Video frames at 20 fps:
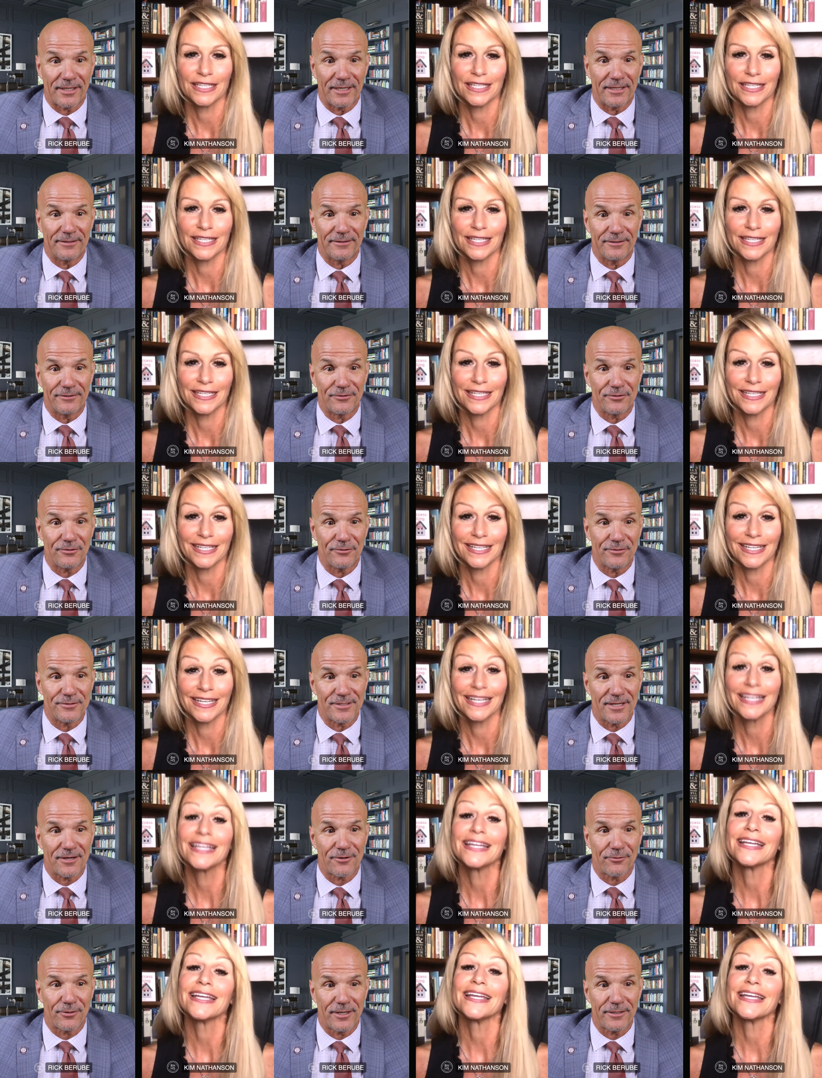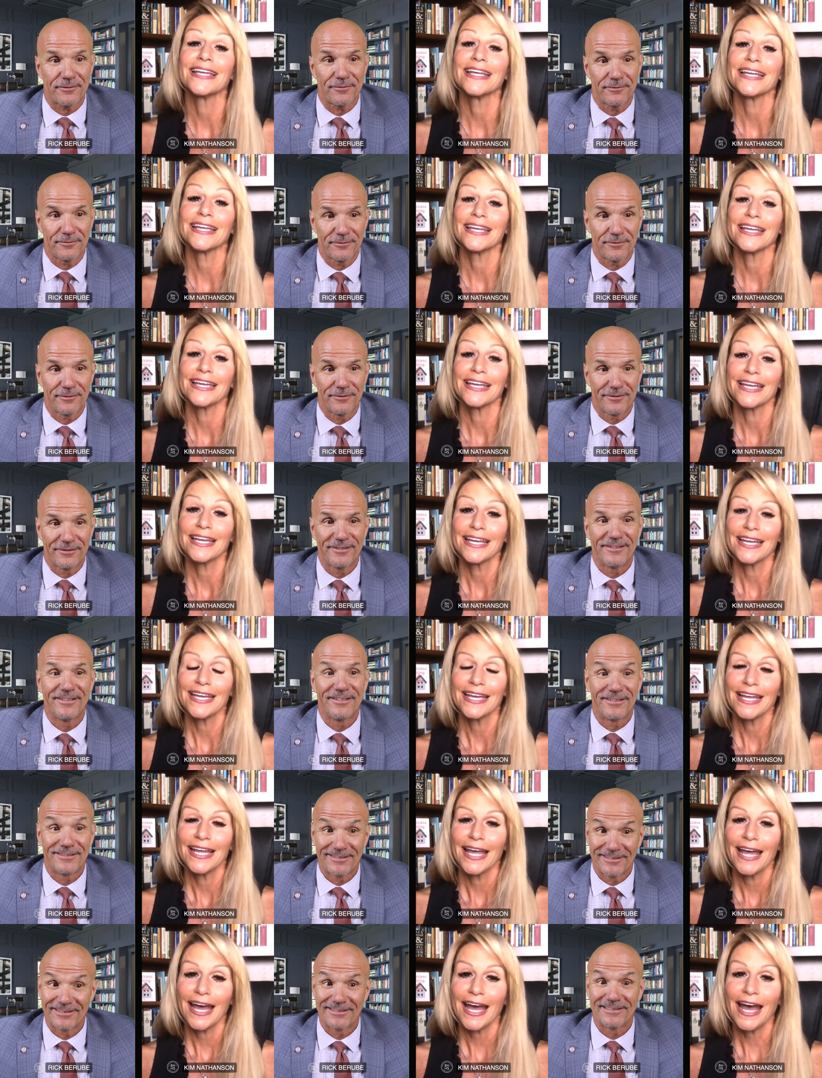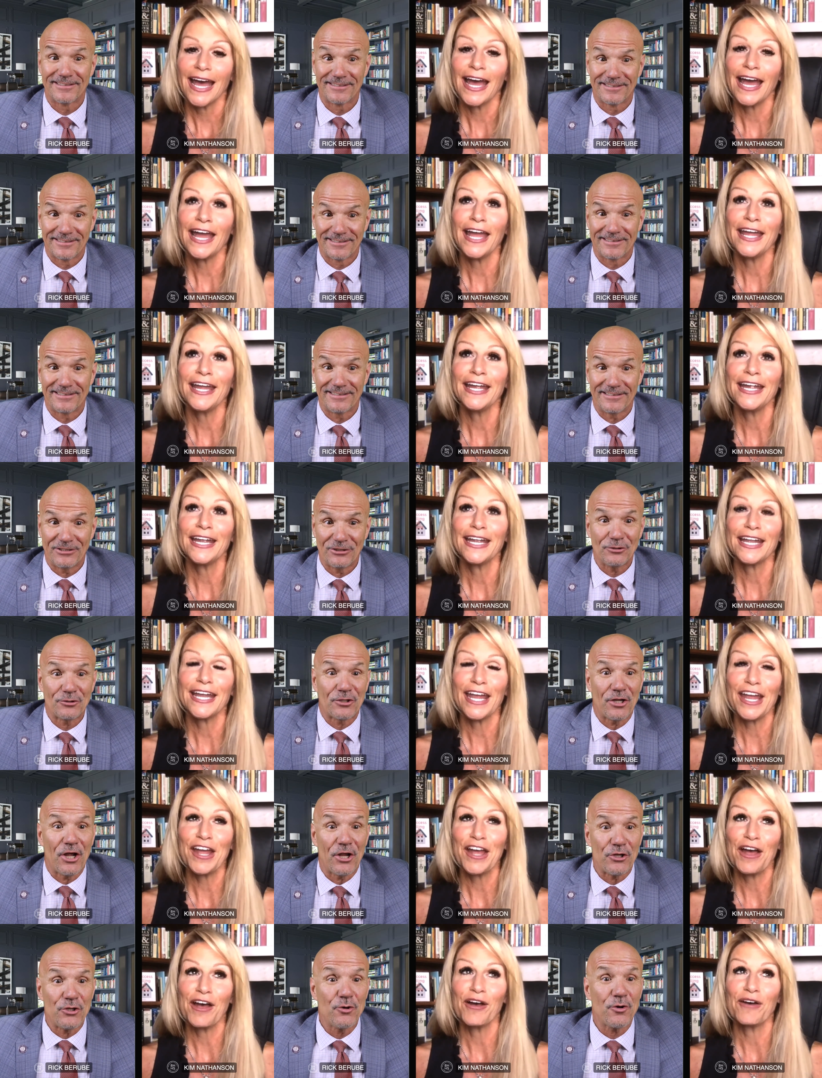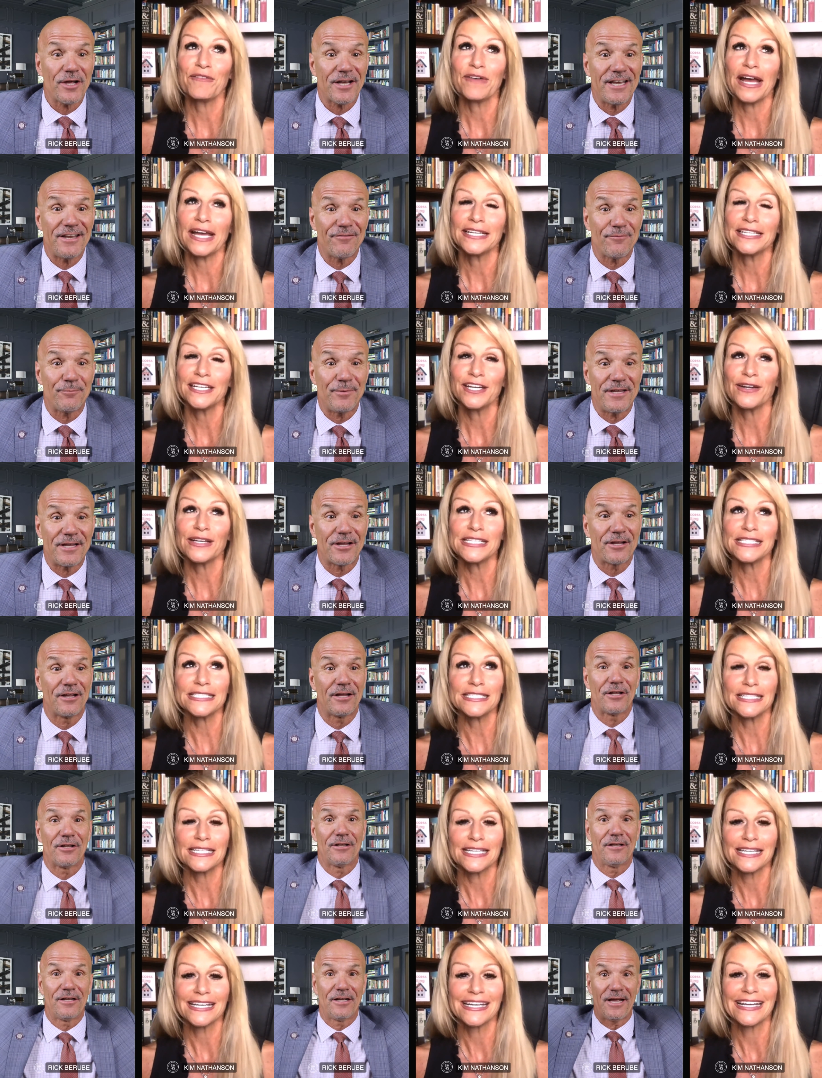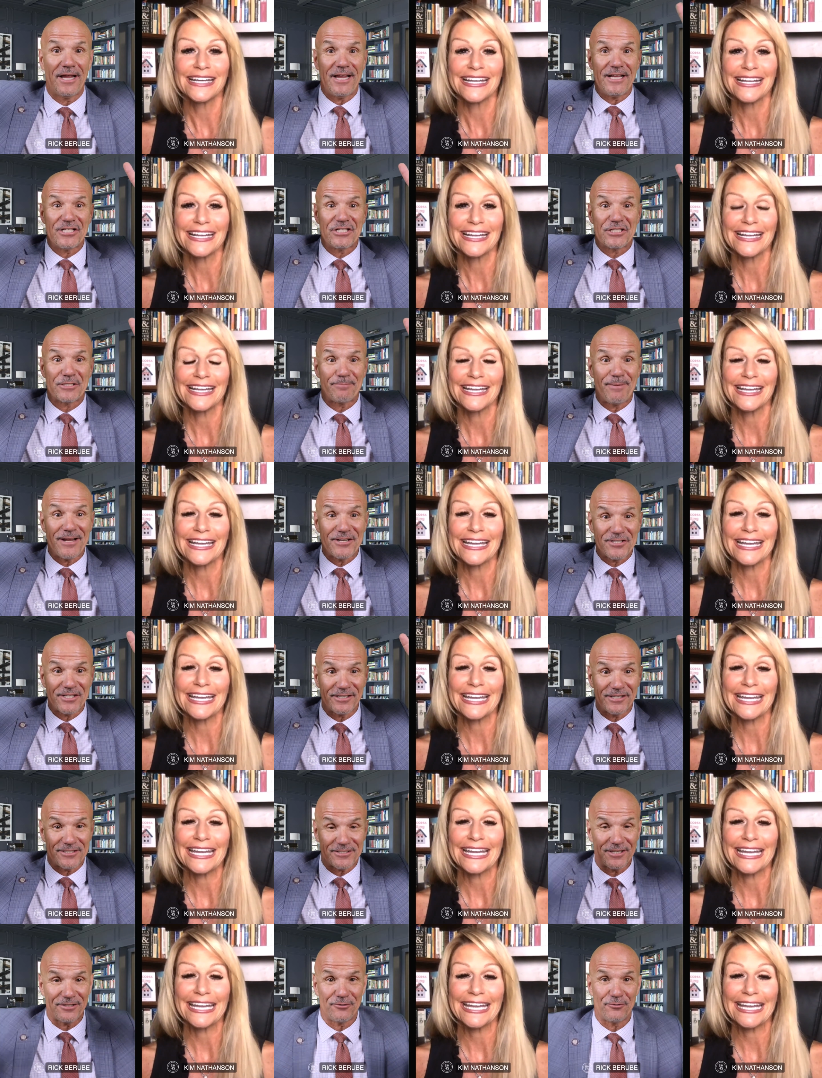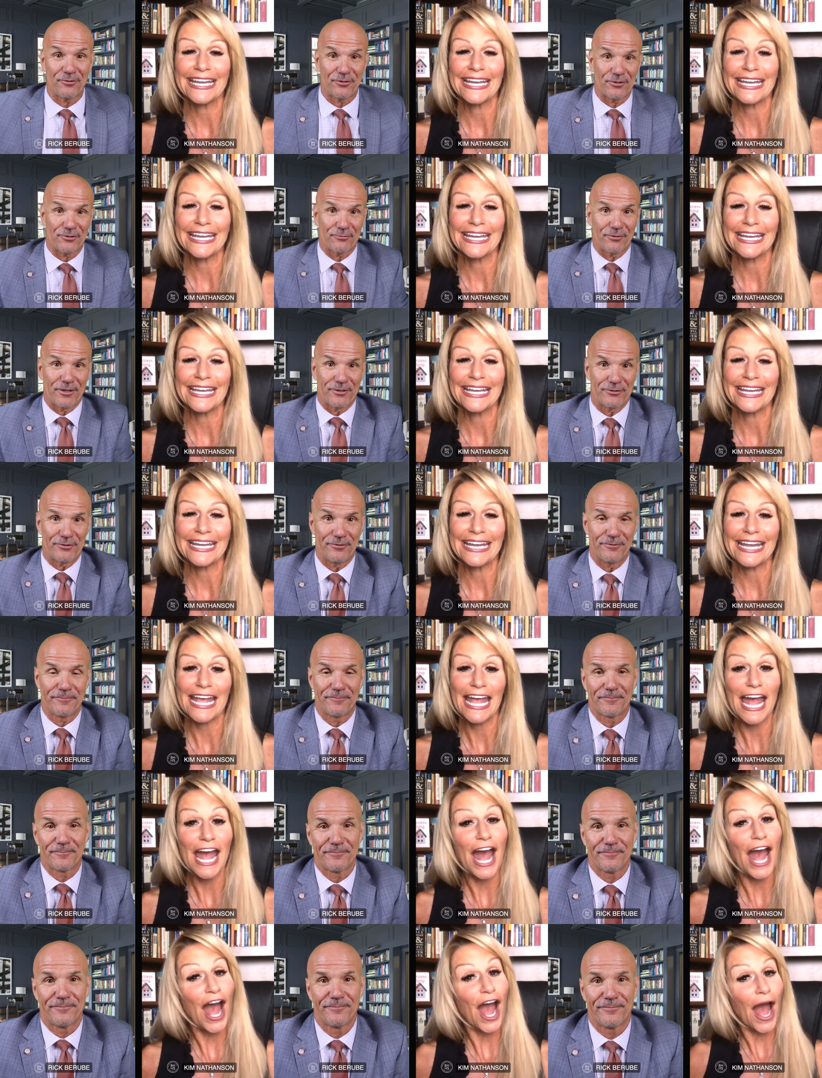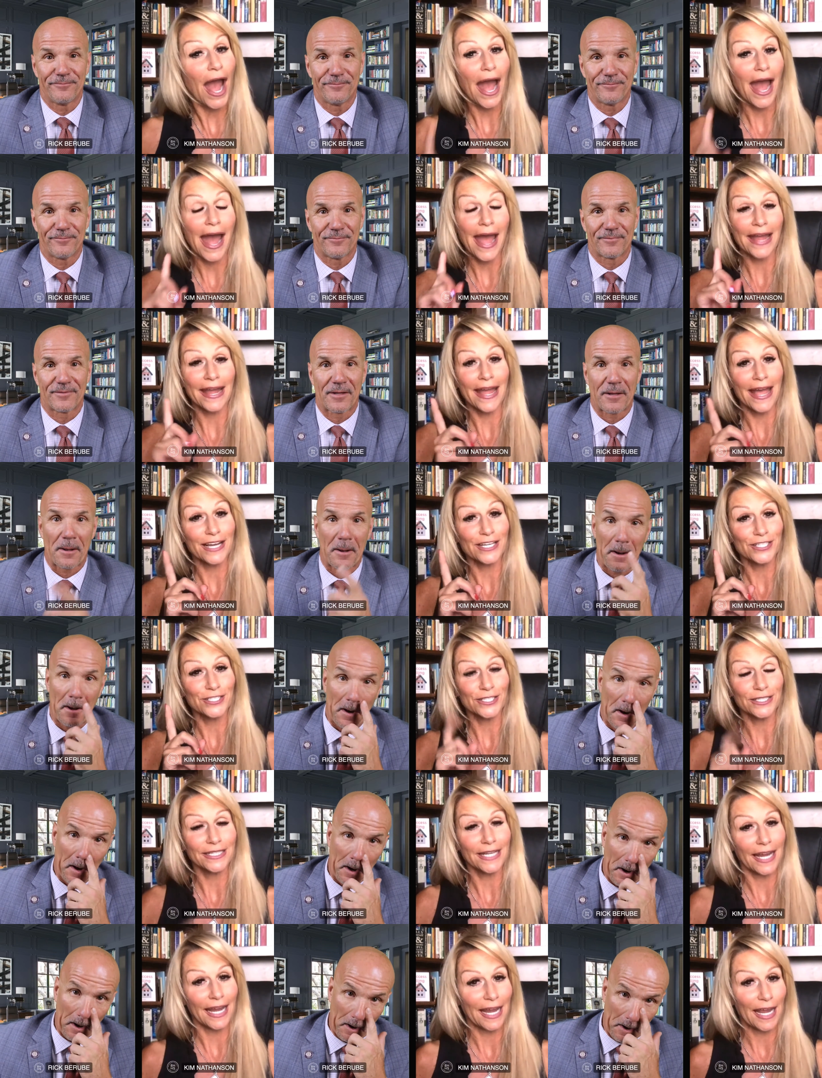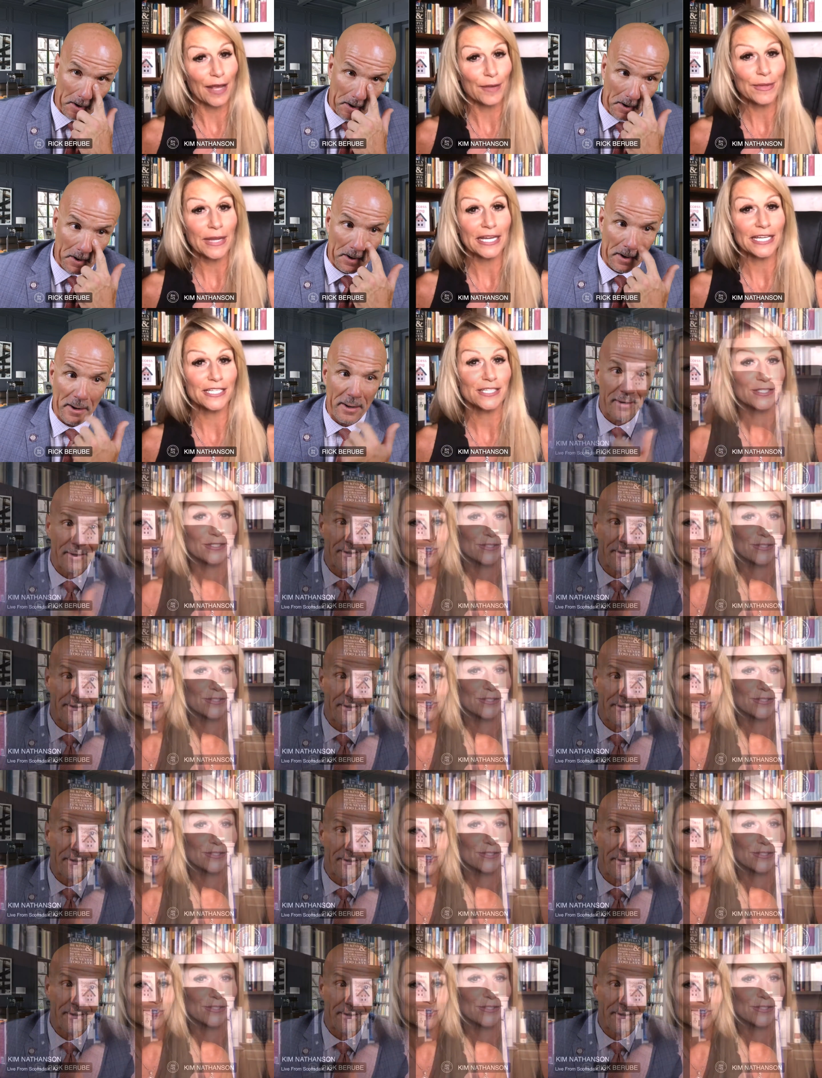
Speaker 1: lately too. Is that correct?
Speaker 2: I have. You could even I be guess,
Speaker 1: a specialist in new construction.
Speaker 2: I actually am a